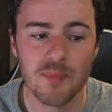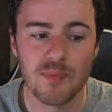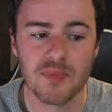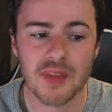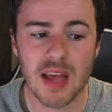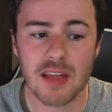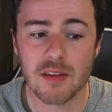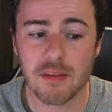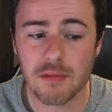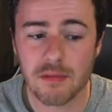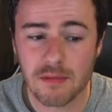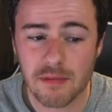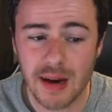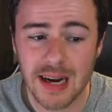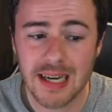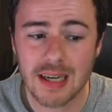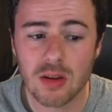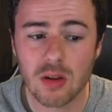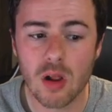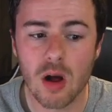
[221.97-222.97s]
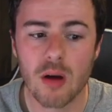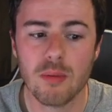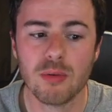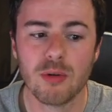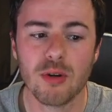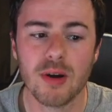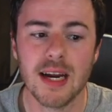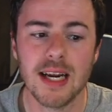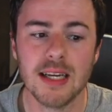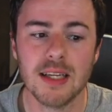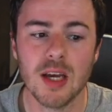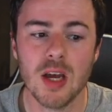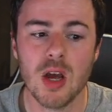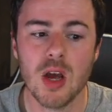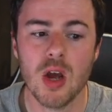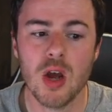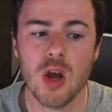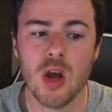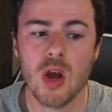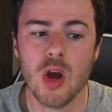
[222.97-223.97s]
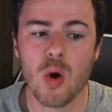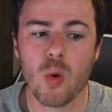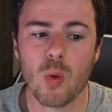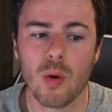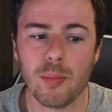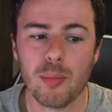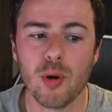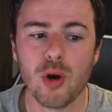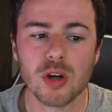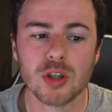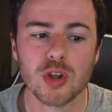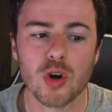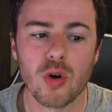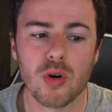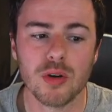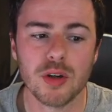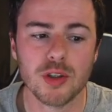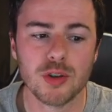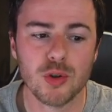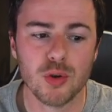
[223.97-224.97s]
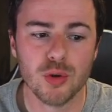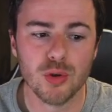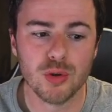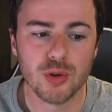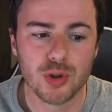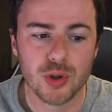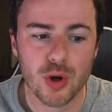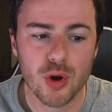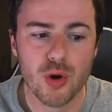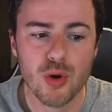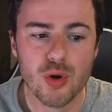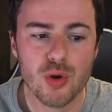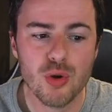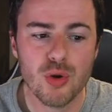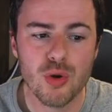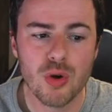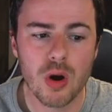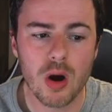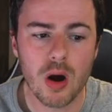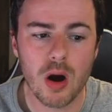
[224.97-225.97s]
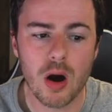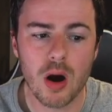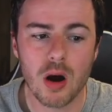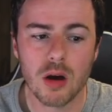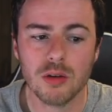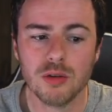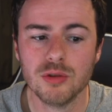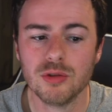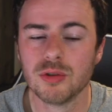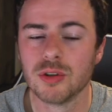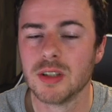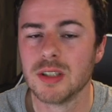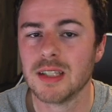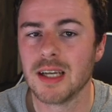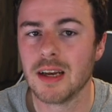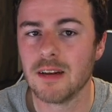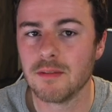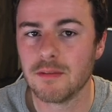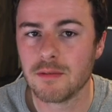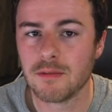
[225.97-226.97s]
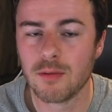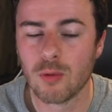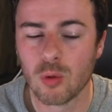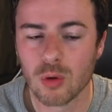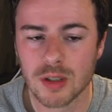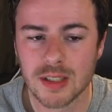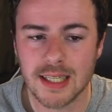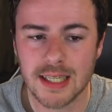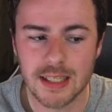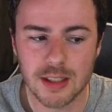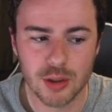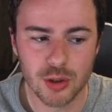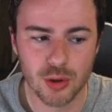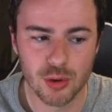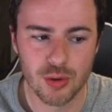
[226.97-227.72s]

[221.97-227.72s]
and the final upgrade will put us on to 242